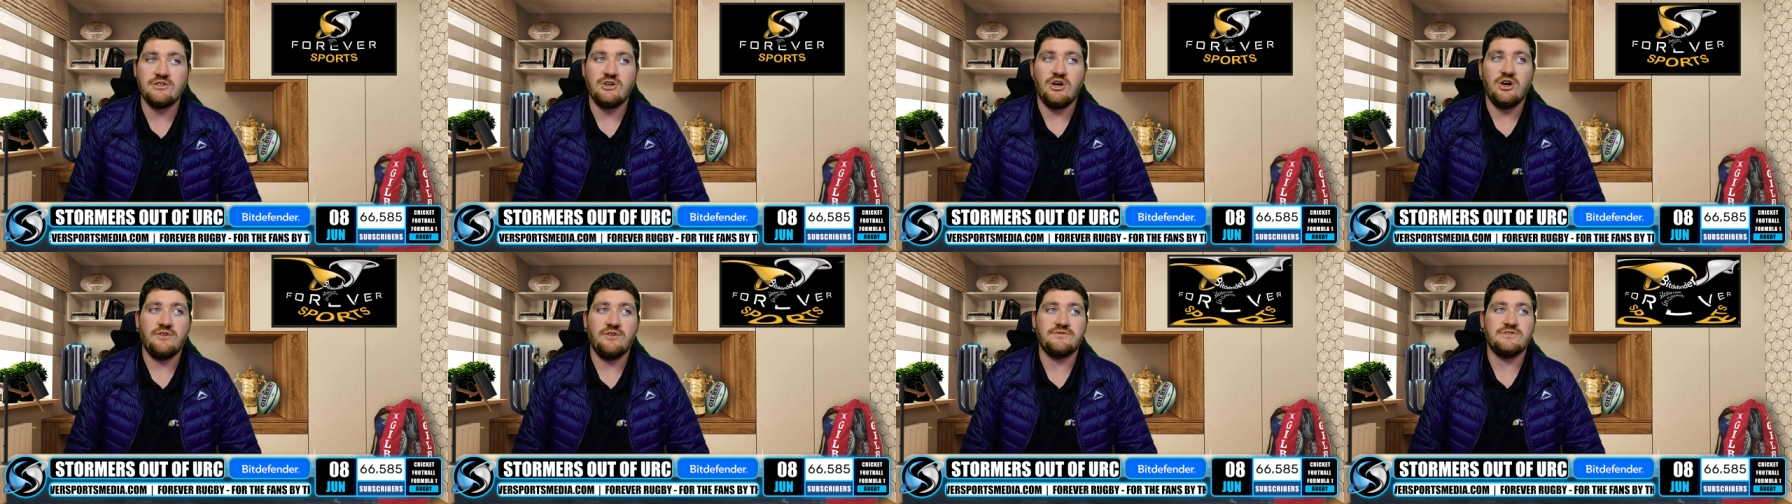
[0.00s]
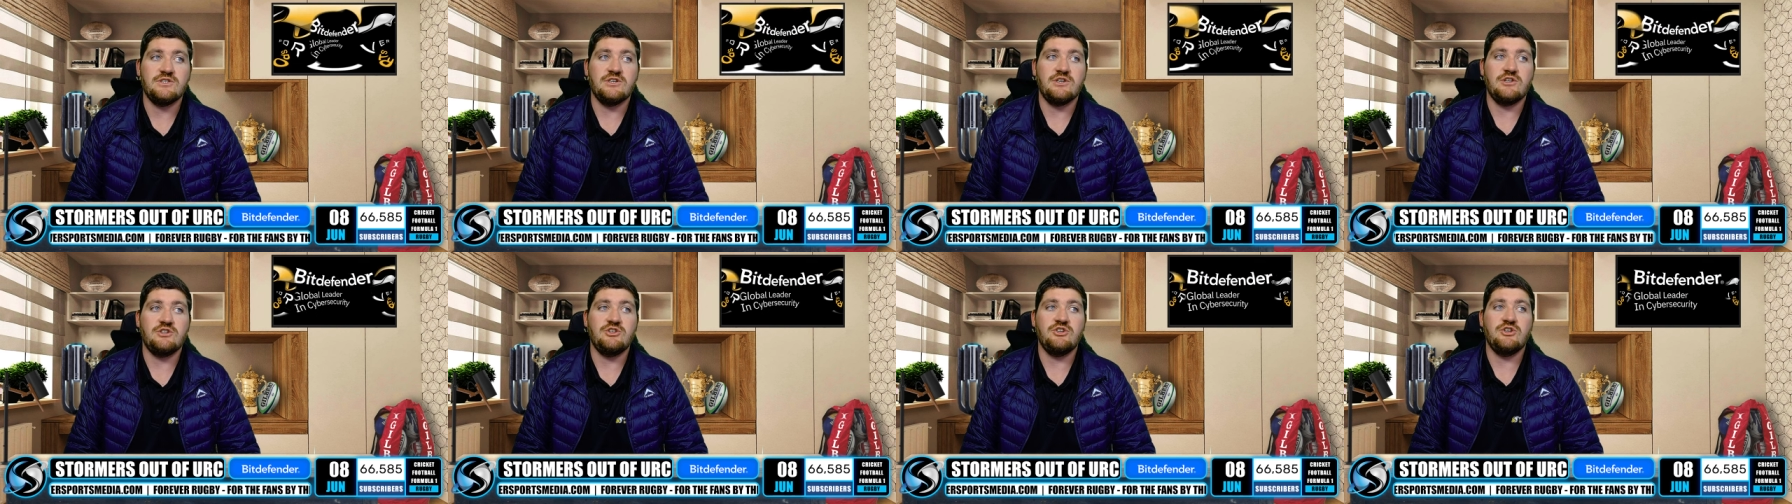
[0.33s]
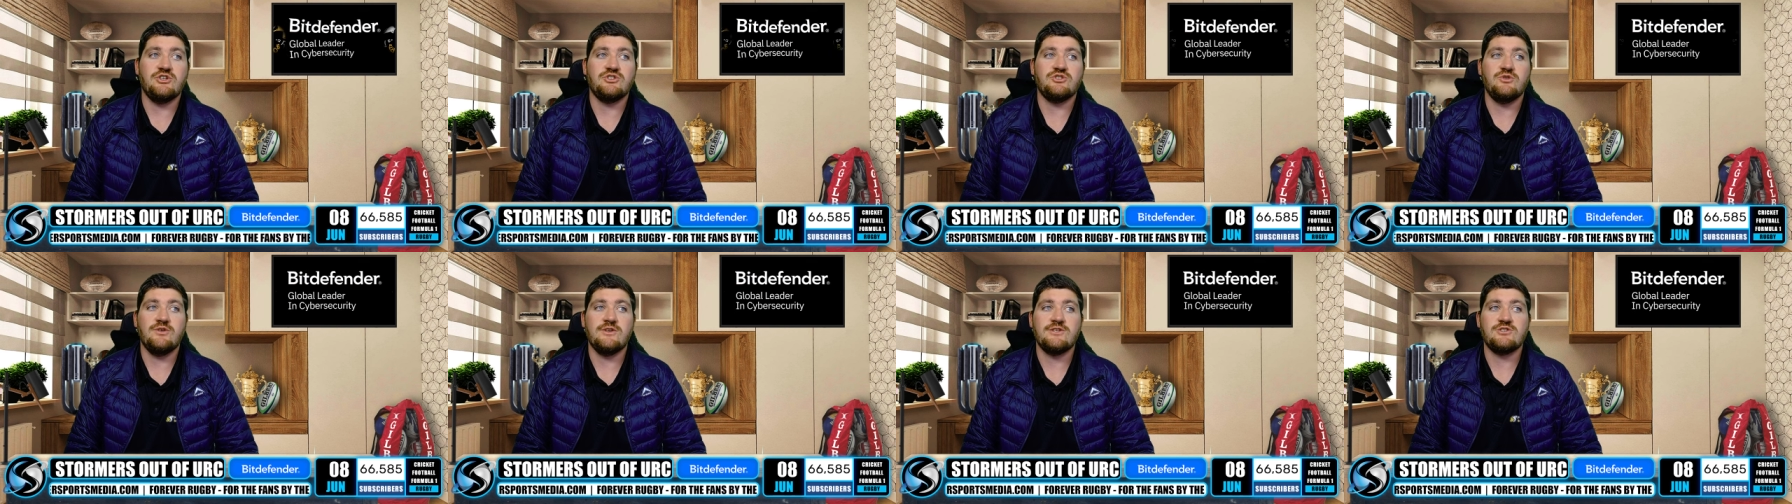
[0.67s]
after you know
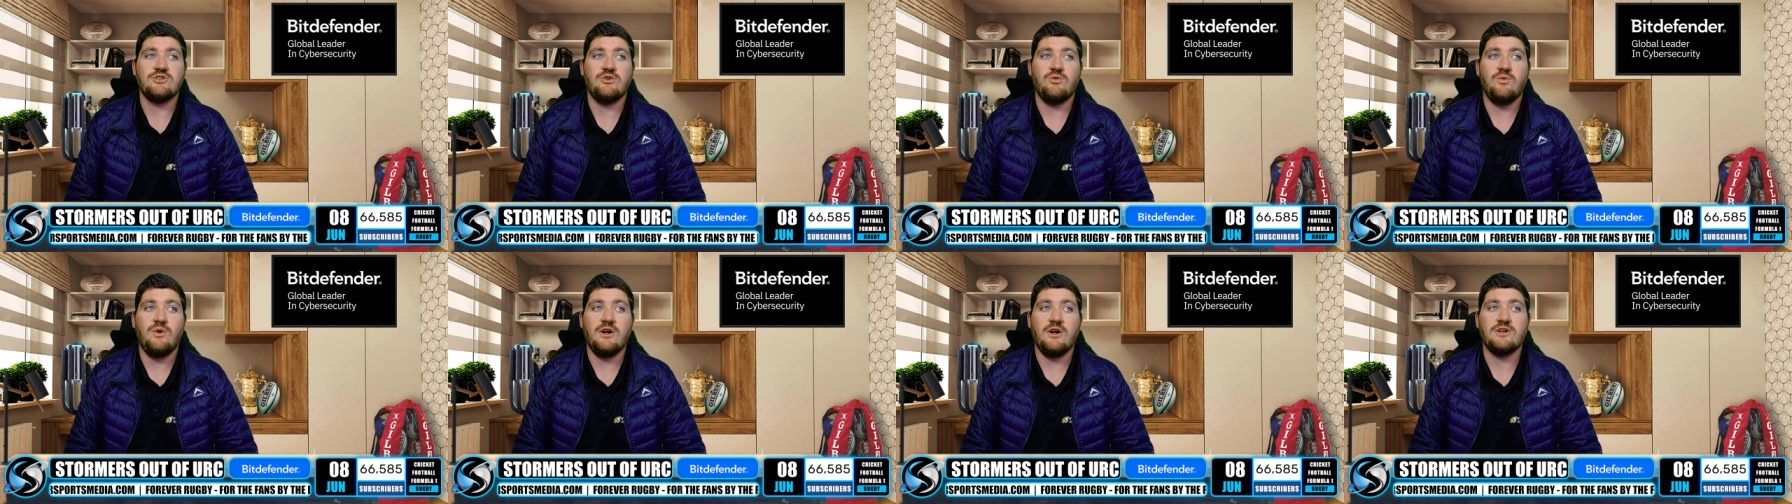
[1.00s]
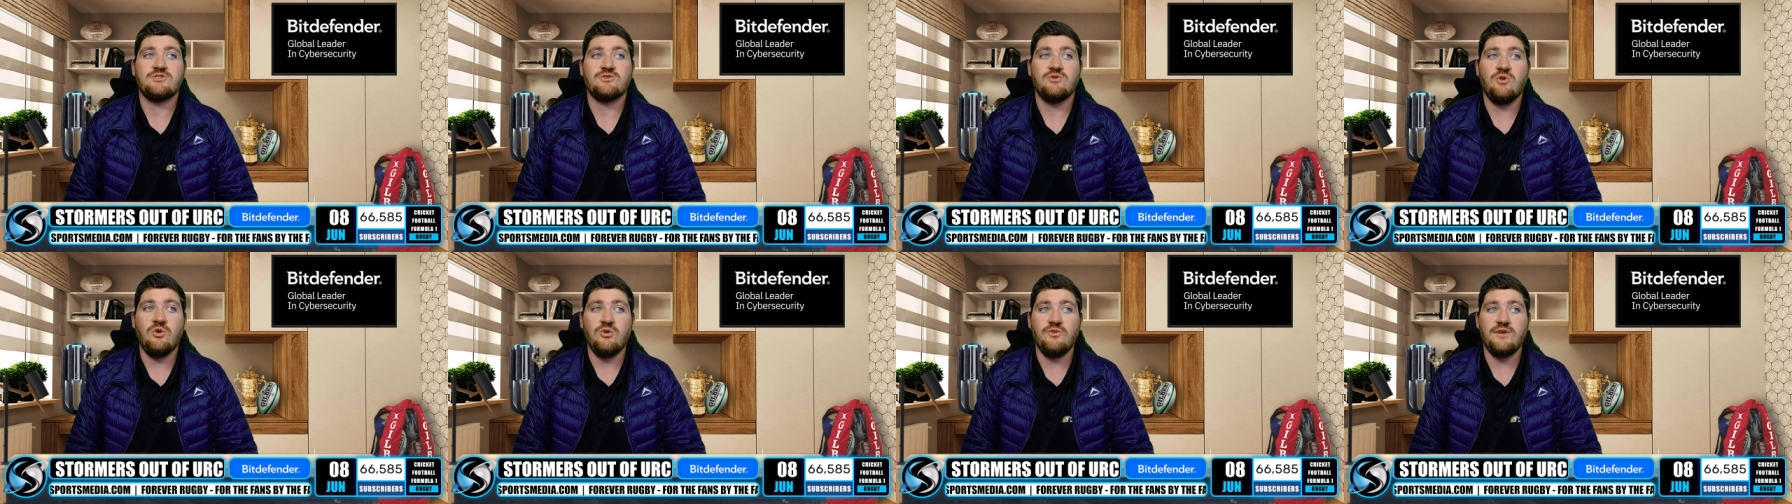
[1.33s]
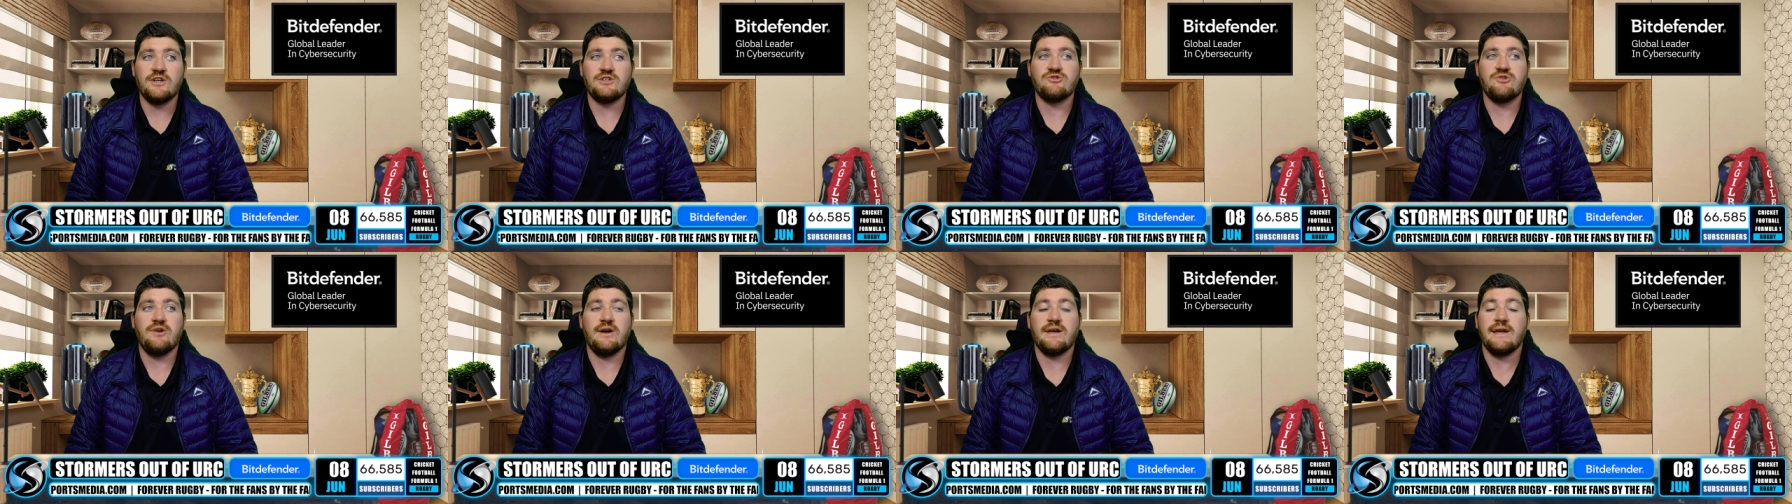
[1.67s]
doing so well to score that
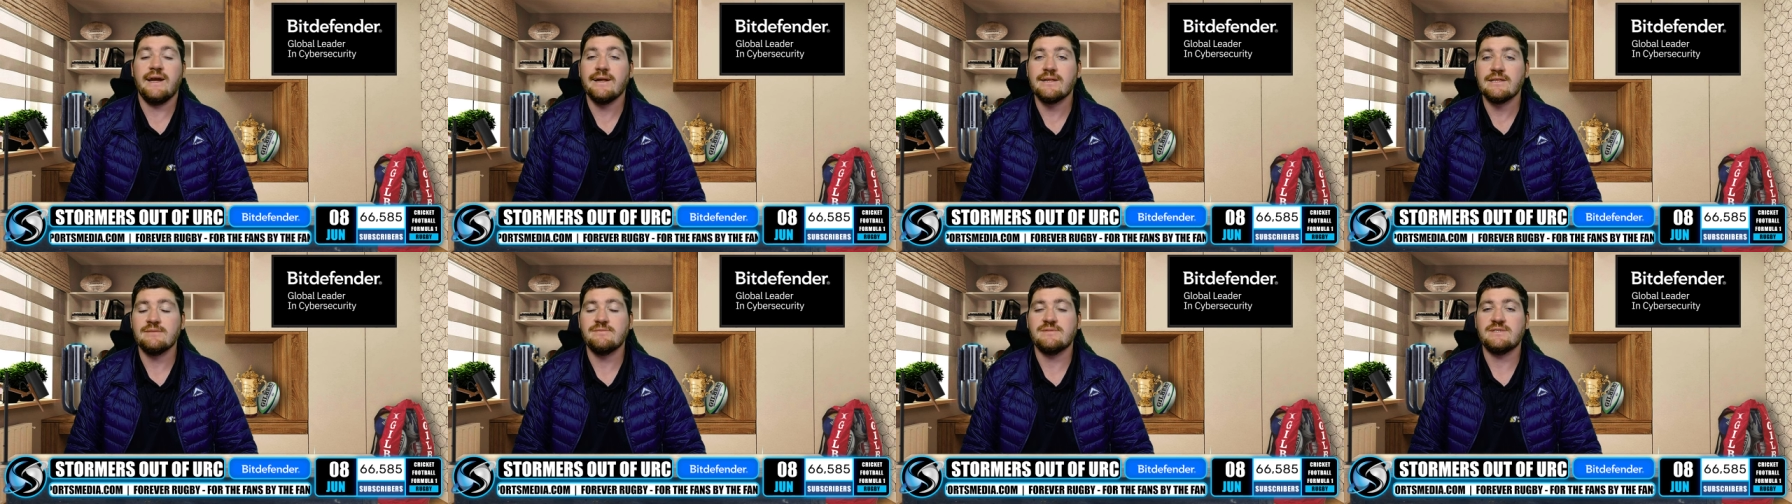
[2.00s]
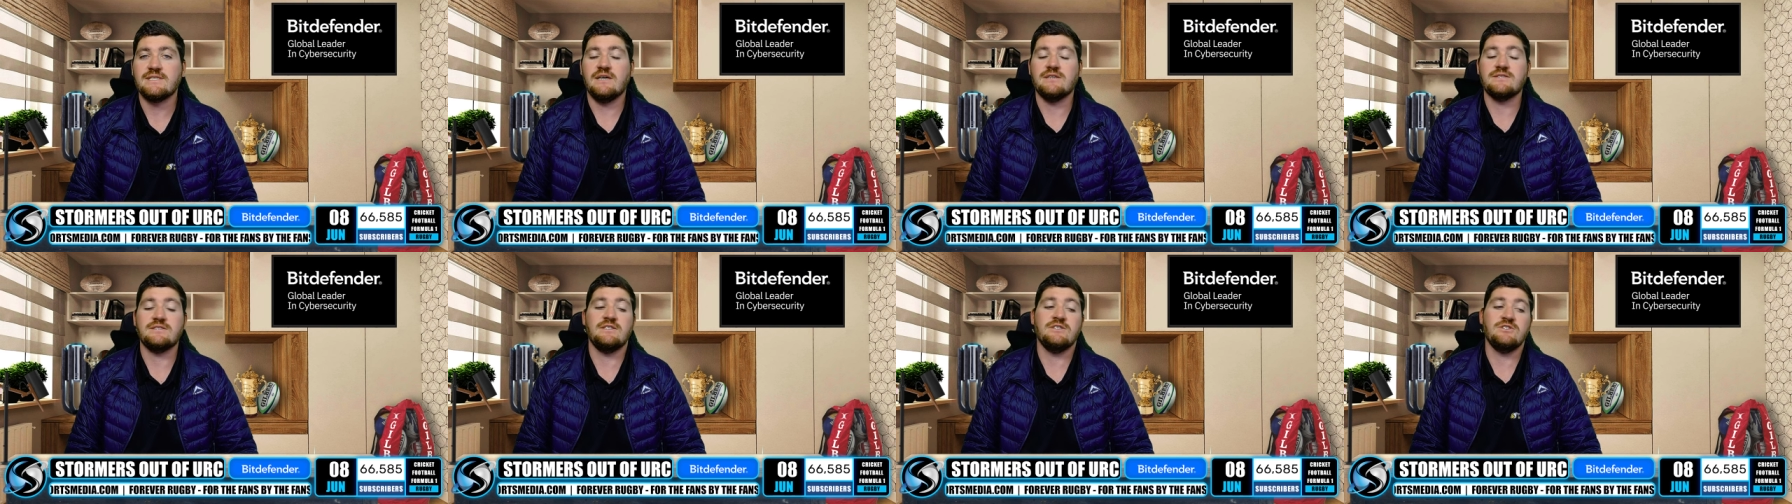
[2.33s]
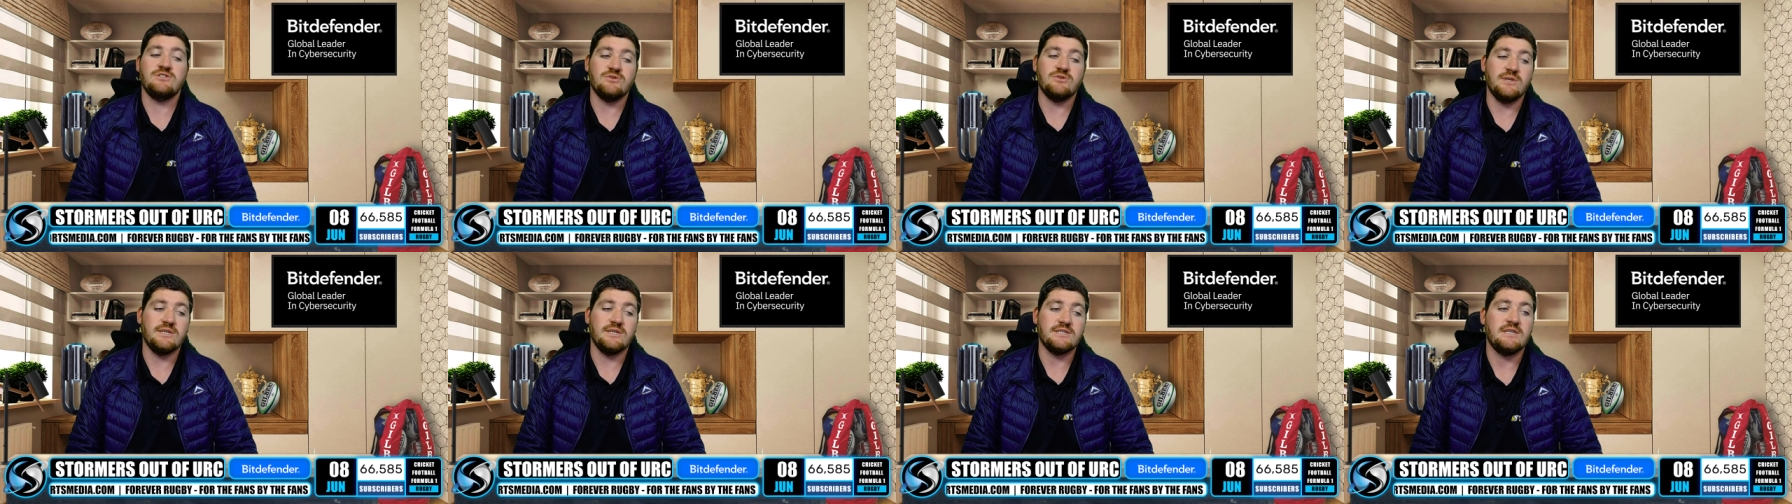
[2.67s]
try, get themselves
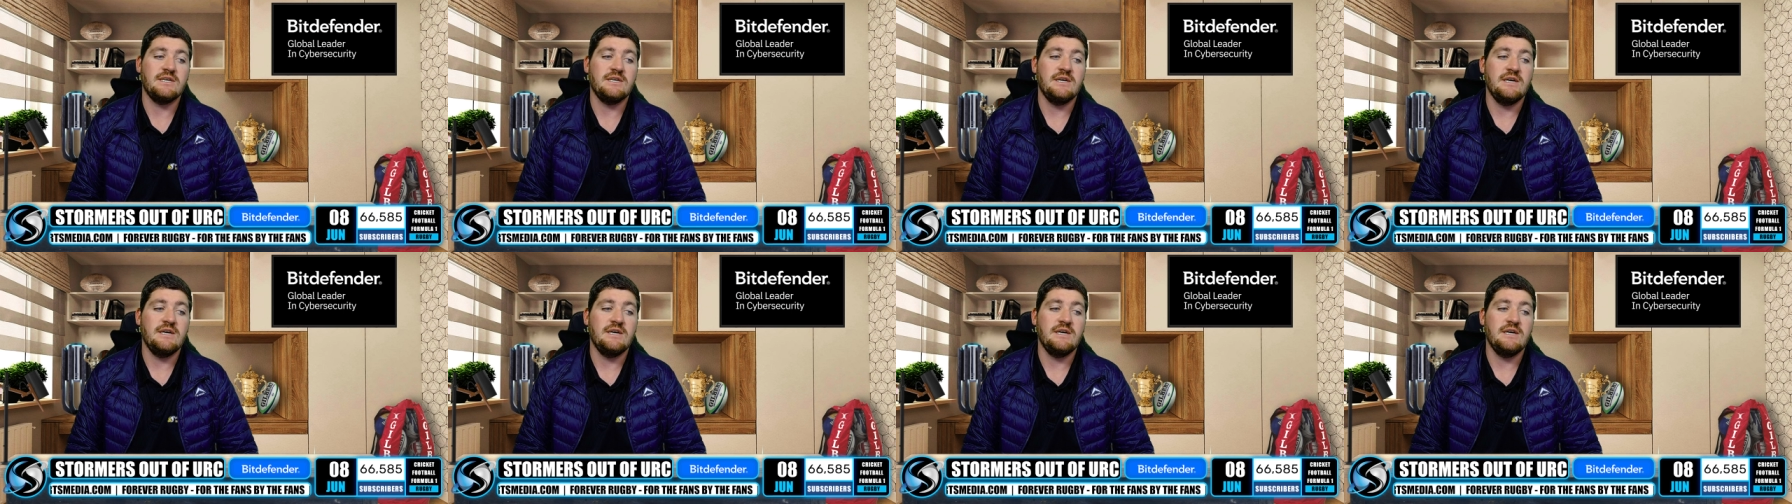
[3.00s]
into it,